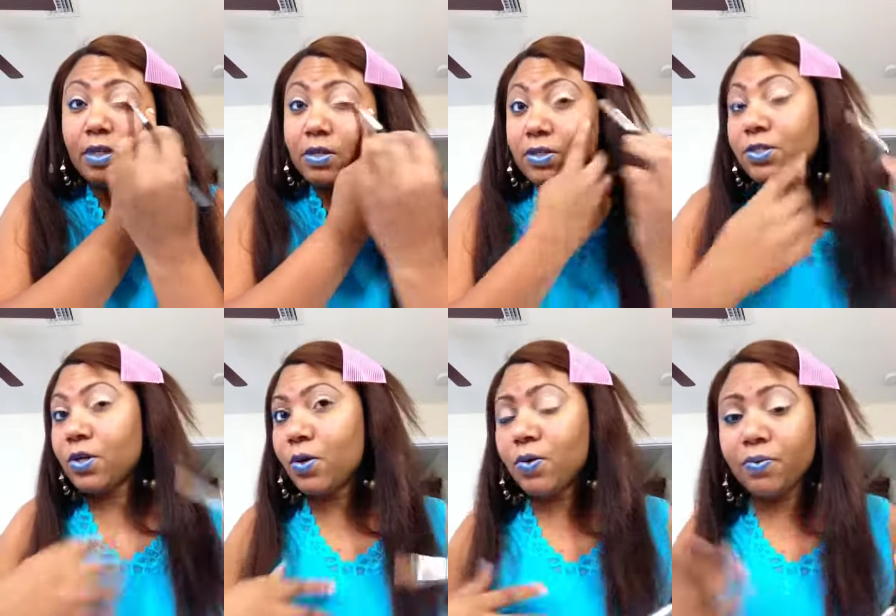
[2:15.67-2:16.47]

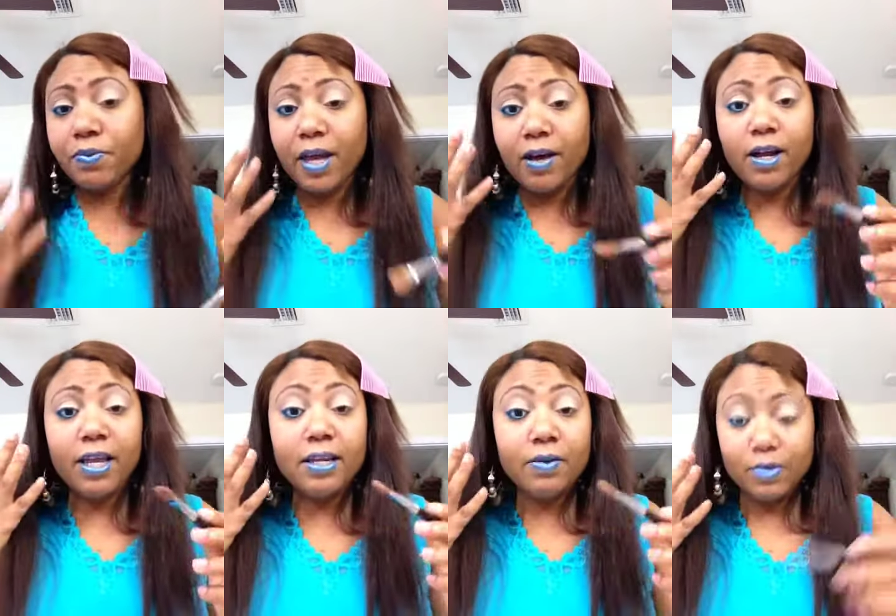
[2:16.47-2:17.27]
So all
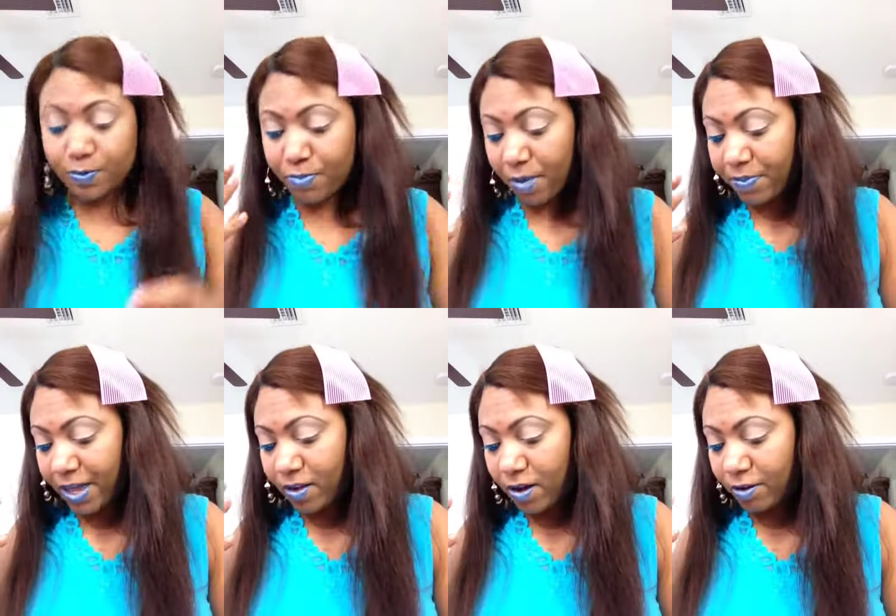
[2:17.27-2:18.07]
I did was pop
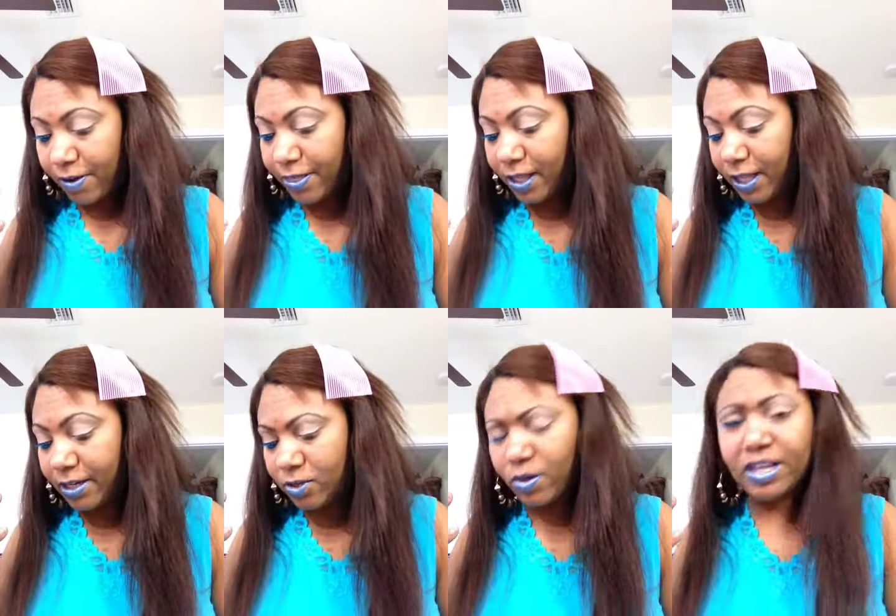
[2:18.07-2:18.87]
that color on the
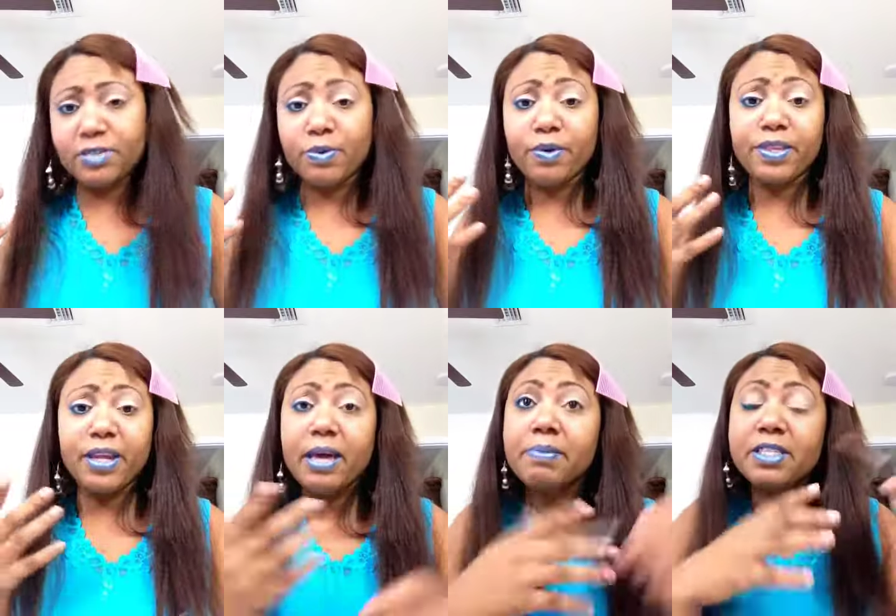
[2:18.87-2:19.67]
lid. Don't ask me what the
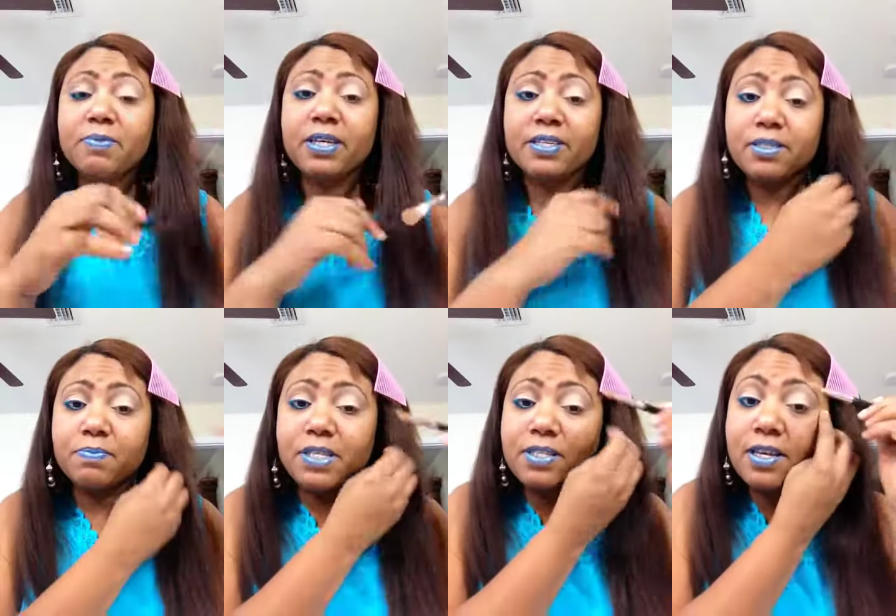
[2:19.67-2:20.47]
name is, because the
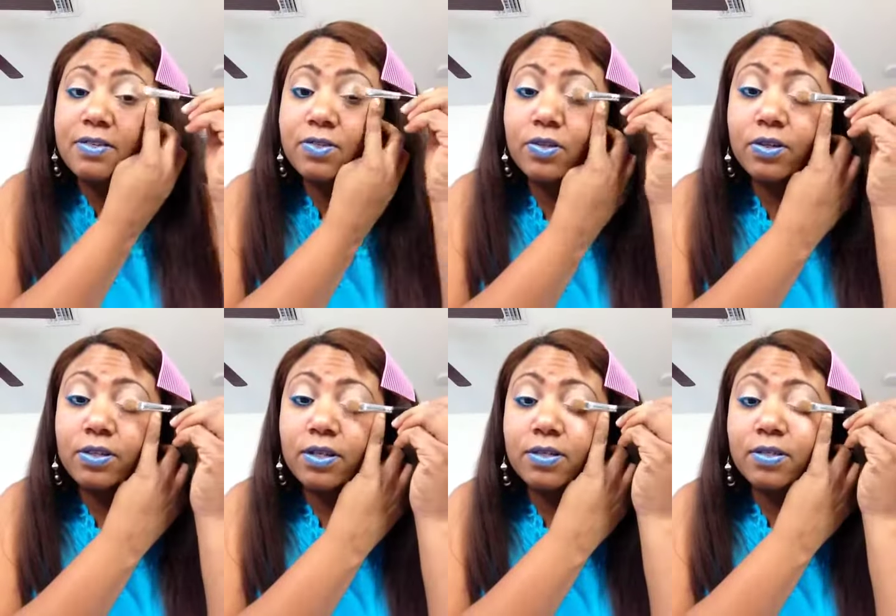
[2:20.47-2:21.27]
piece of
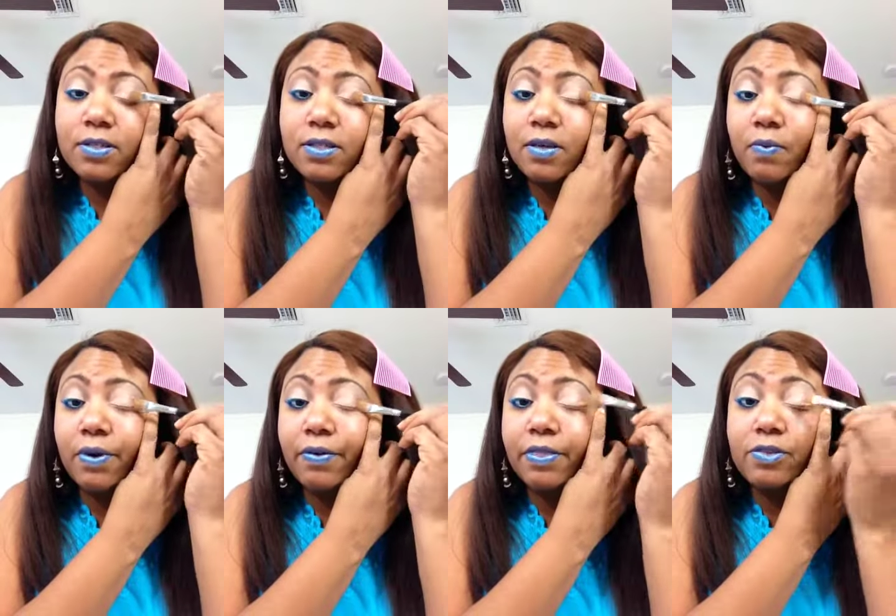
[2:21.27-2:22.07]
insert is
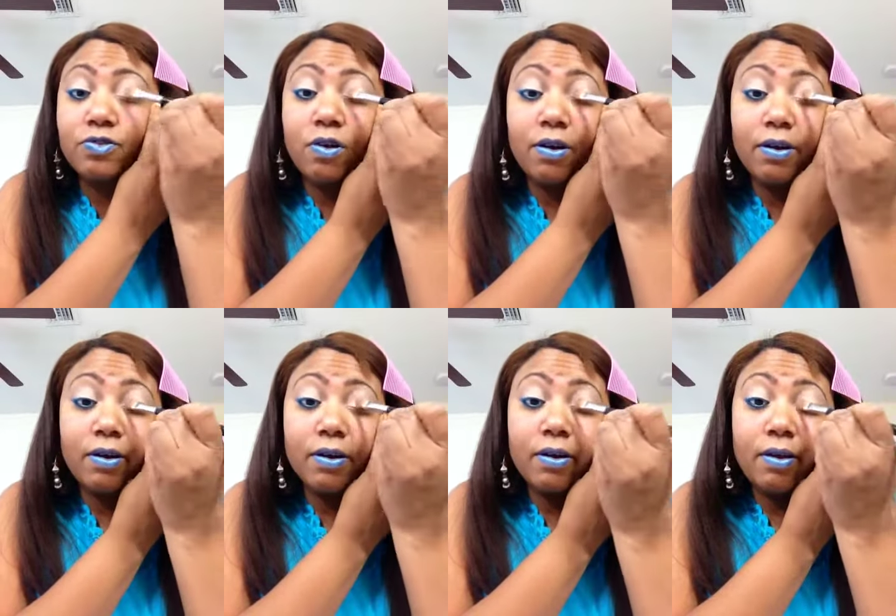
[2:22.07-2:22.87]
somewhere in the drawer.
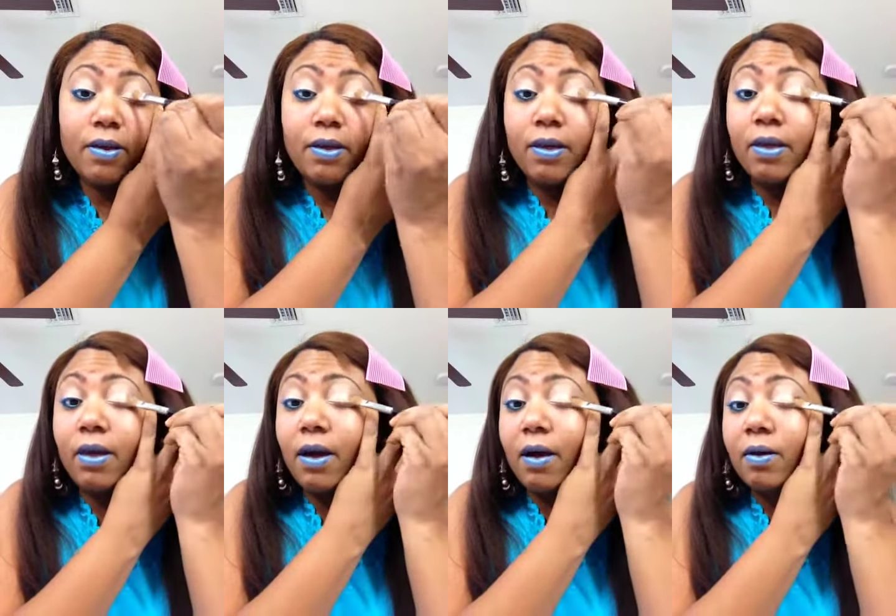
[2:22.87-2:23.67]

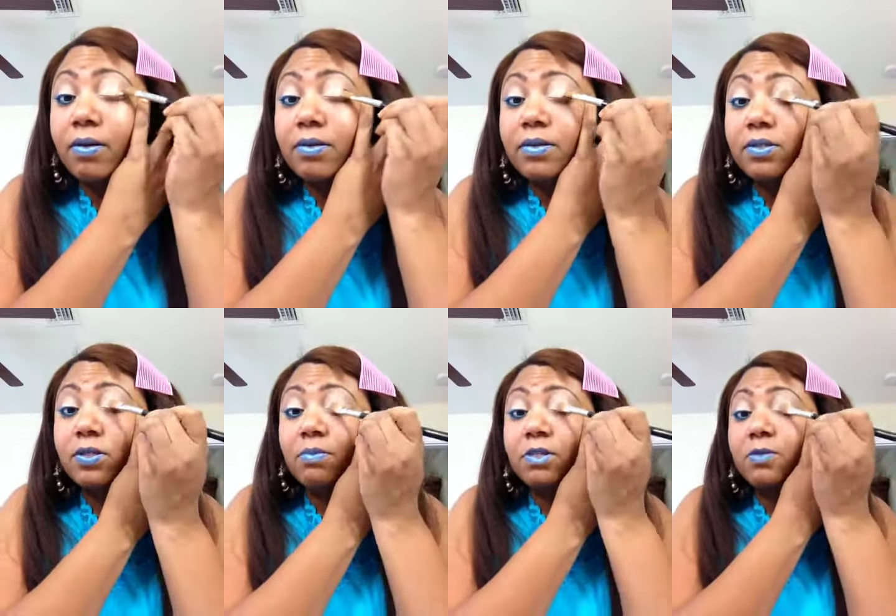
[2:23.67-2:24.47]
Yeah.
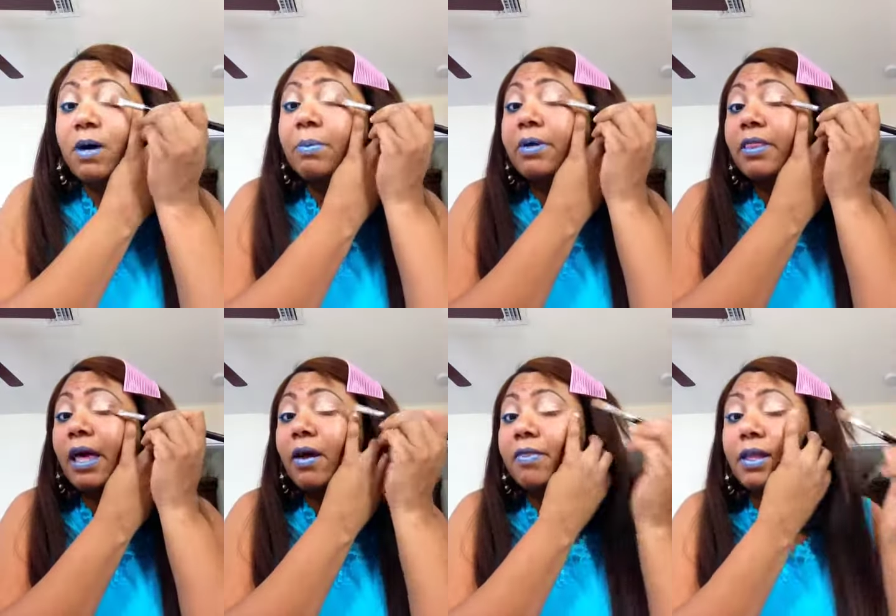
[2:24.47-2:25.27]
So I'm just popping
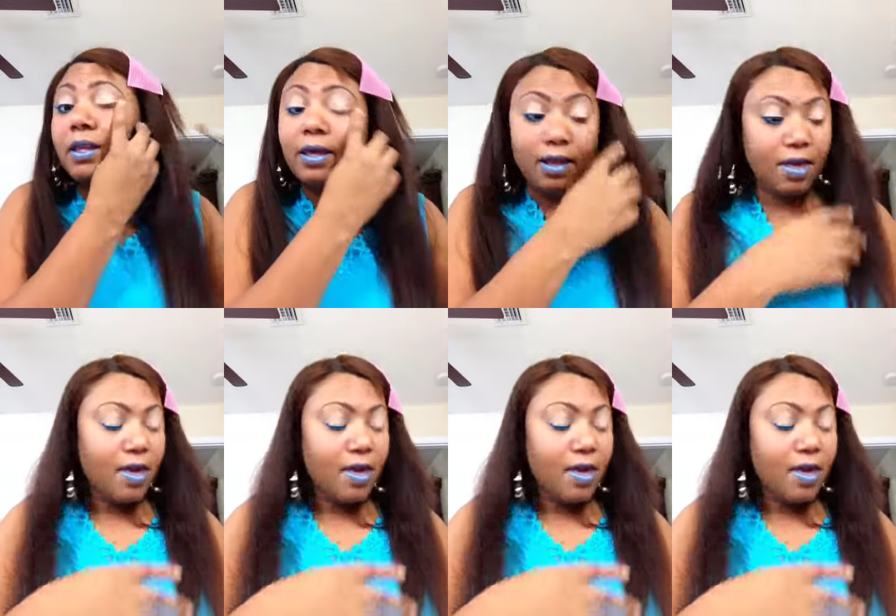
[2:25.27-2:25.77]
that on the lid.